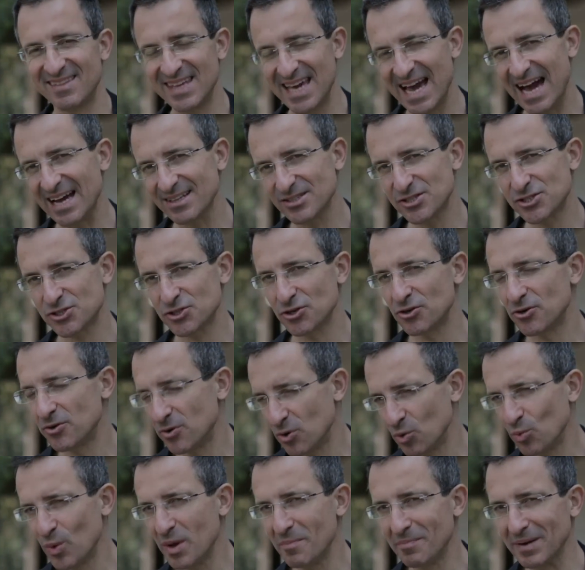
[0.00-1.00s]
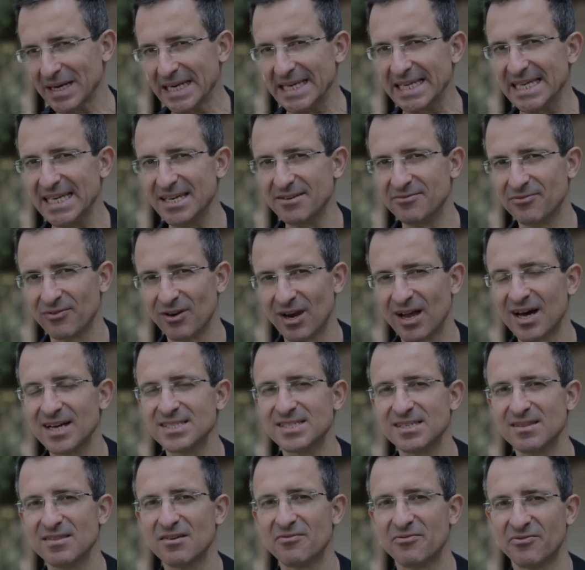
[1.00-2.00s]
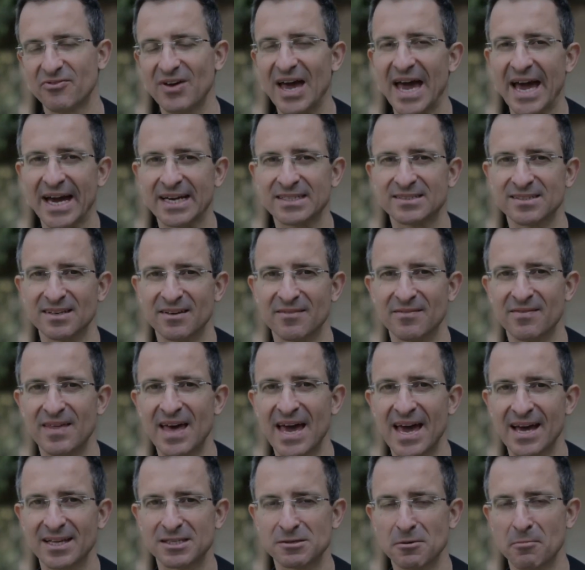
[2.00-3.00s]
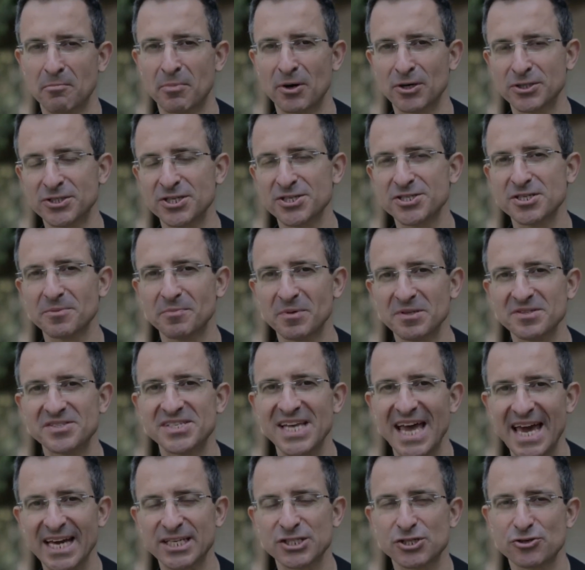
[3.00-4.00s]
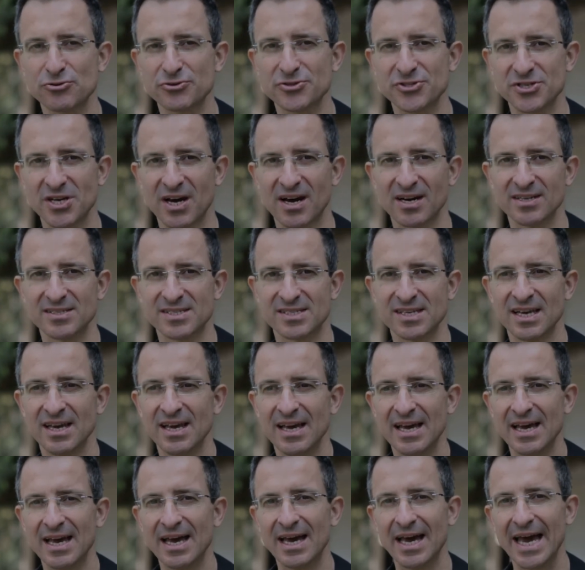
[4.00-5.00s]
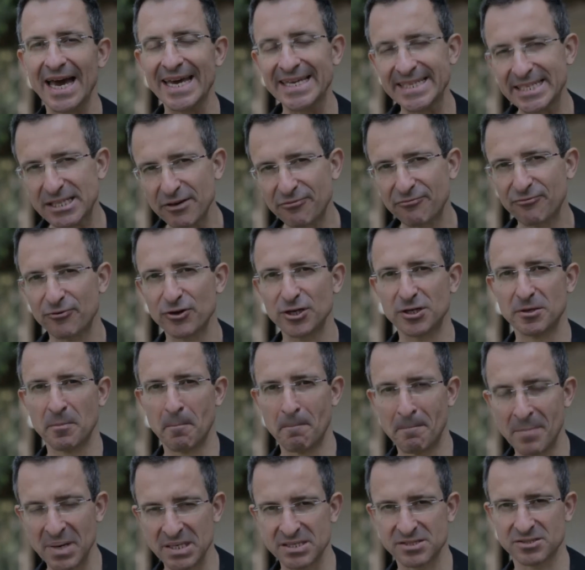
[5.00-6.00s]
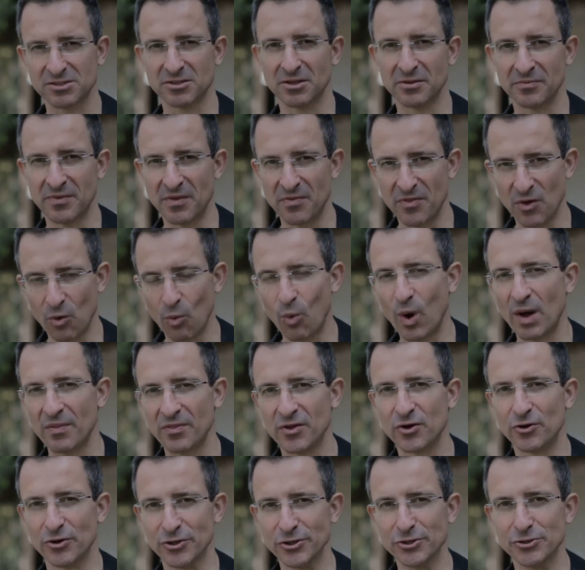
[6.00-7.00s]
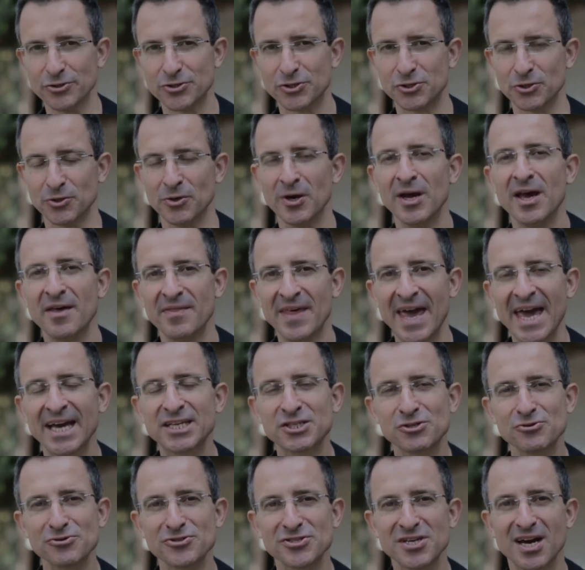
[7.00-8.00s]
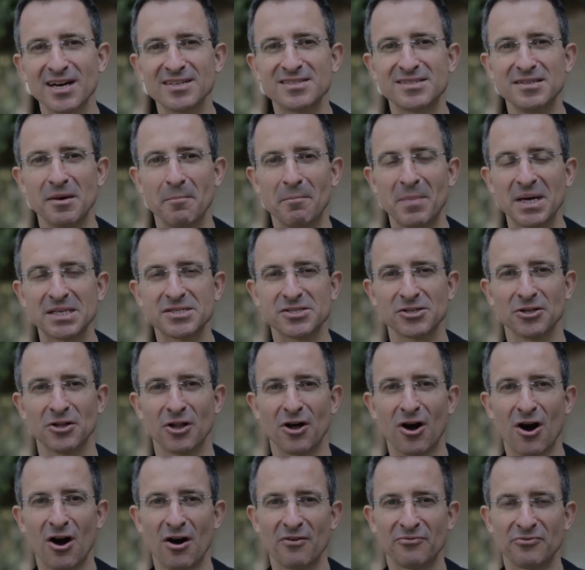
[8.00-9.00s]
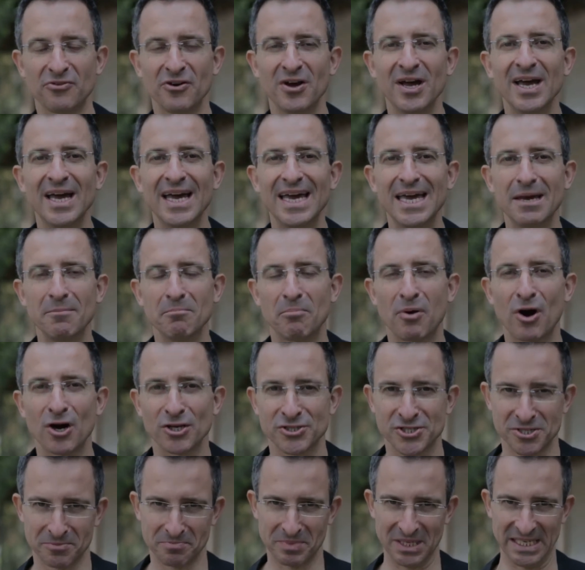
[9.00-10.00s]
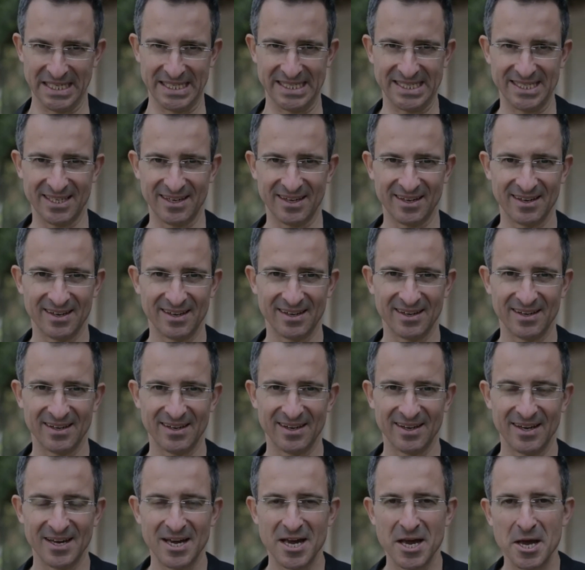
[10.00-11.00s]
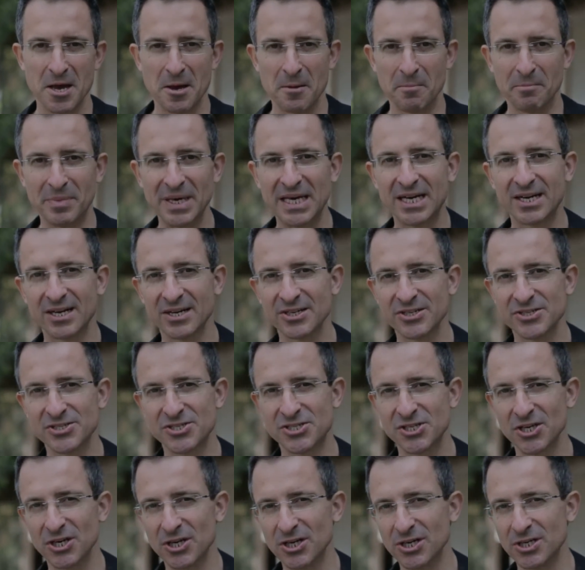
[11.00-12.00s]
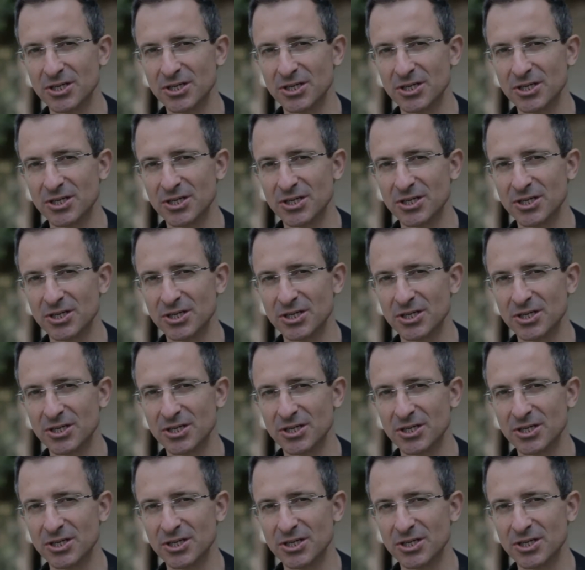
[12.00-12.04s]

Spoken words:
the answer, we believe, lies in the fact that participants exercise a different muscle than the one they're used to. They exercise the muscle of impossibility. Because